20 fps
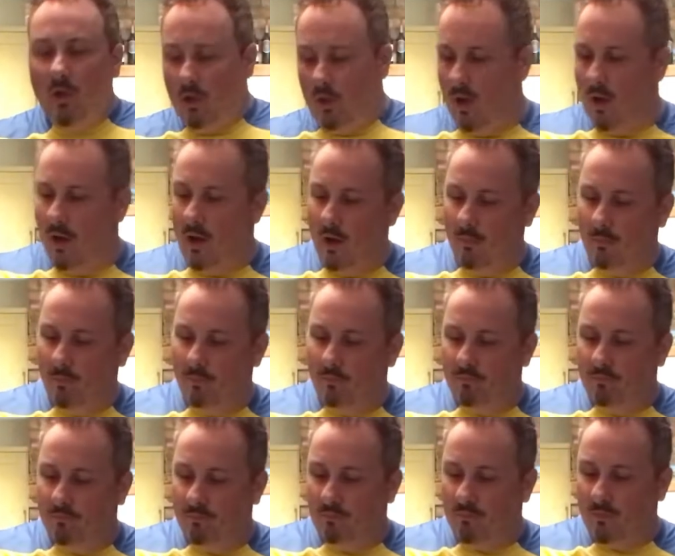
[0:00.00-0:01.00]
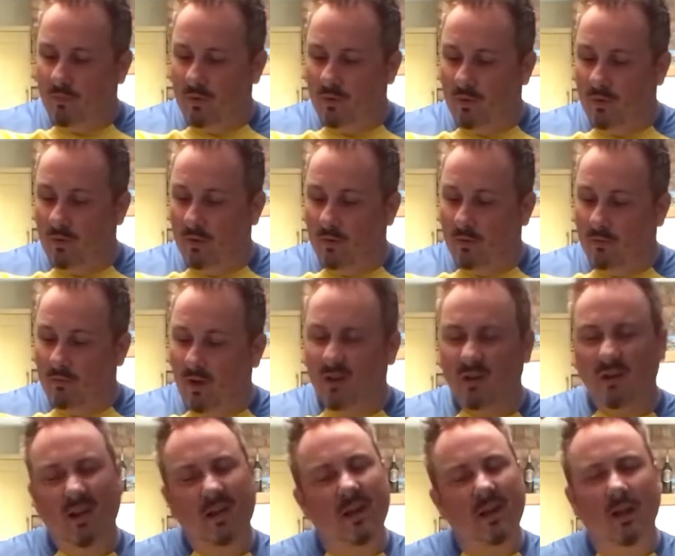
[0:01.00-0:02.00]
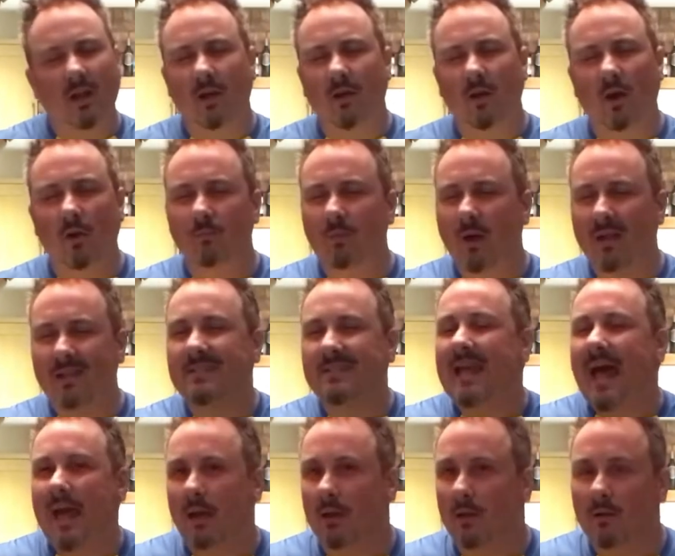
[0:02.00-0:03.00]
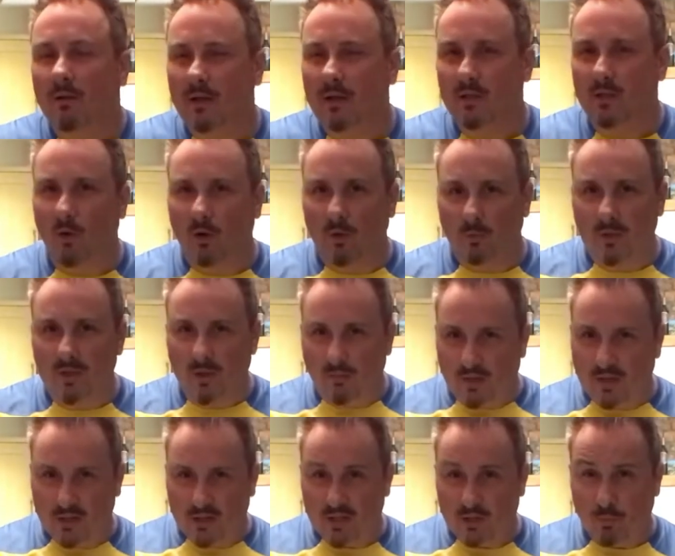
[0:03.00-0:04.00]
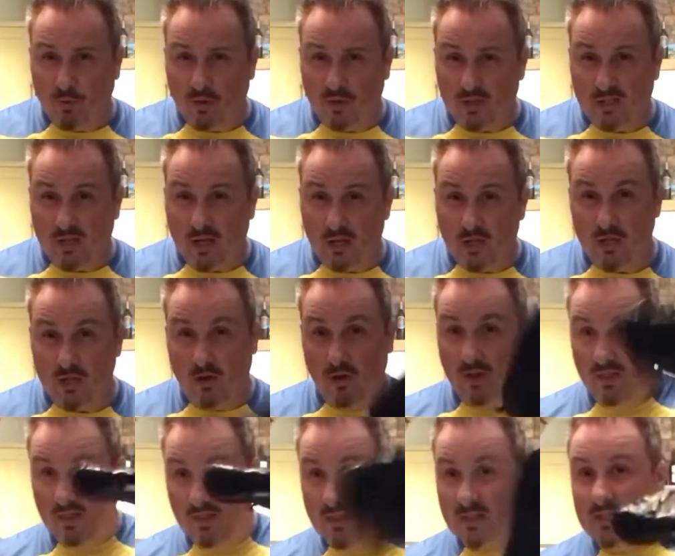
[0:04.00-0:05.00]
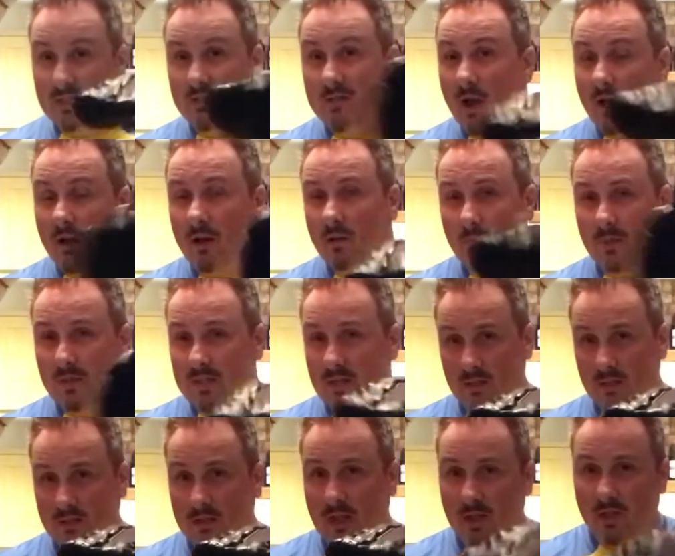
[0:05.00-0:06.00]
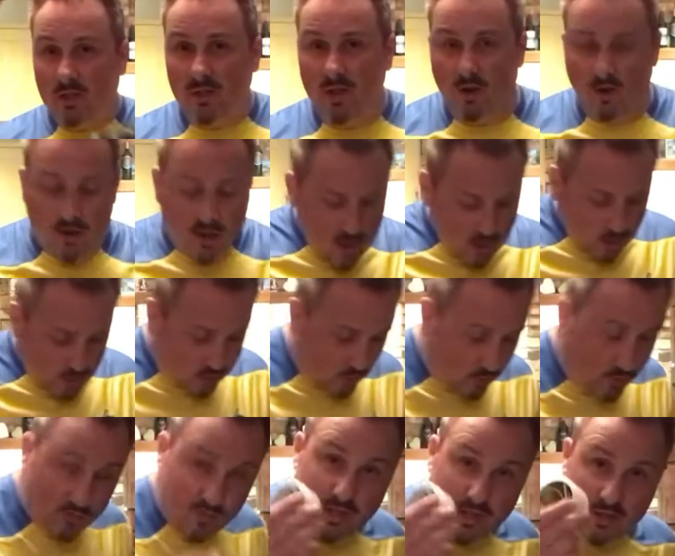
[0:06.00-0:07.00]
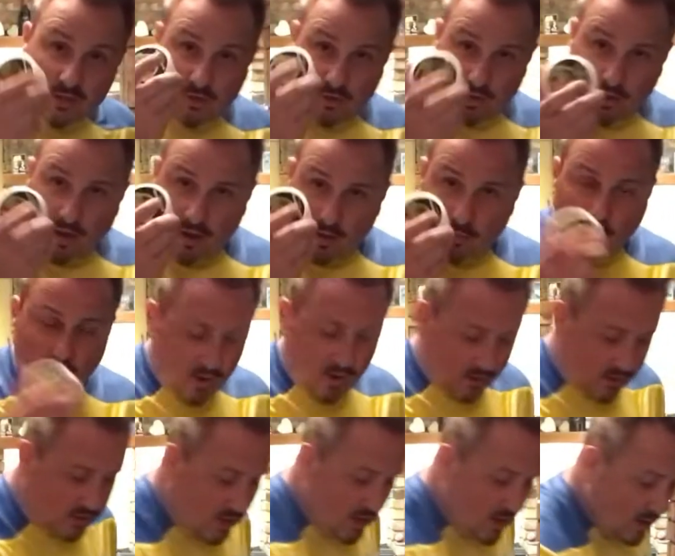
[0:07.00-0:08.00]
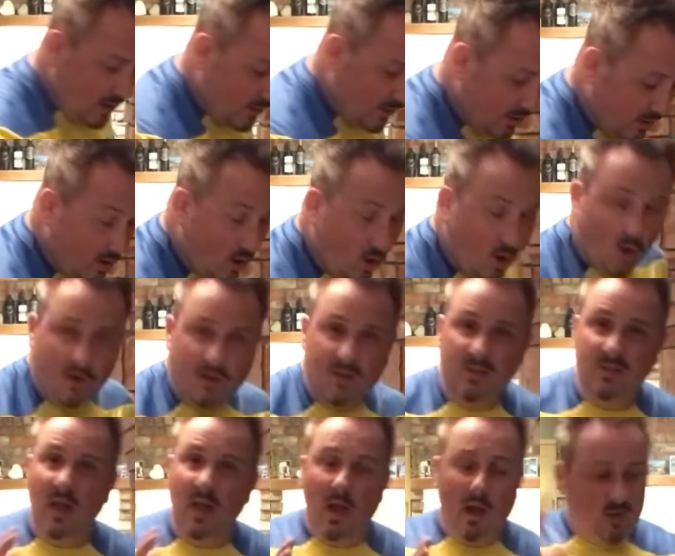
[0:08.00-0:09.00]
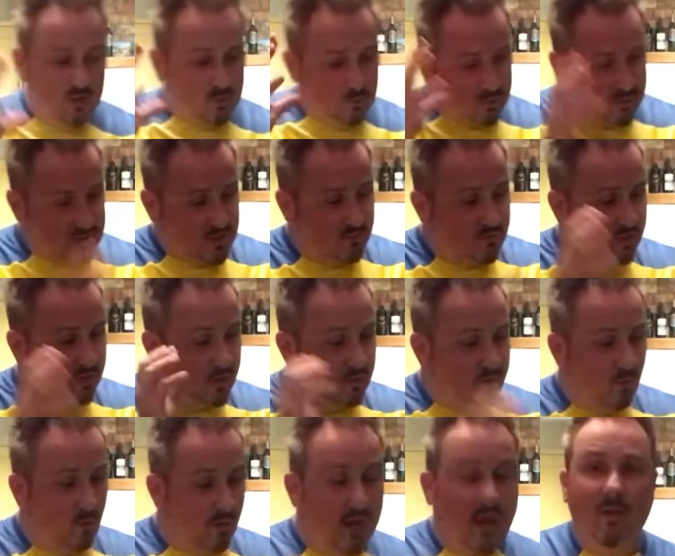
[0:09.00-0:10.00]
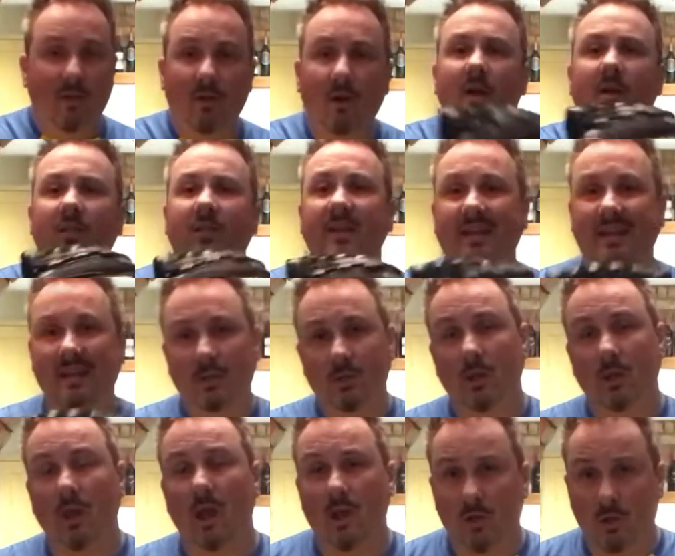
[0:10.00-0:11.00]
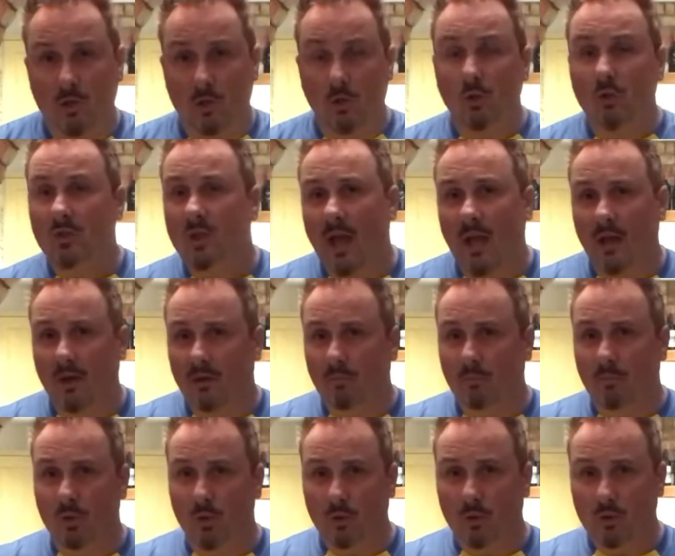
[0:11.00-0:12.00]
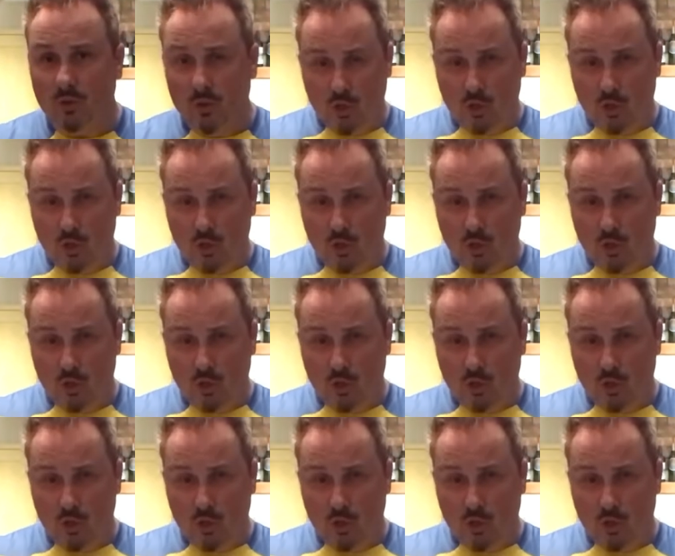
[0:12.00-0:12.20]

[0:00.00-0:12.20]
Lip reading: Unlike a saddle is going to be something that sits pretty stationary. This is not going to be sitting stationary. So these are the kind of products that are designed specifically for leather that gets a lot of use and abuse.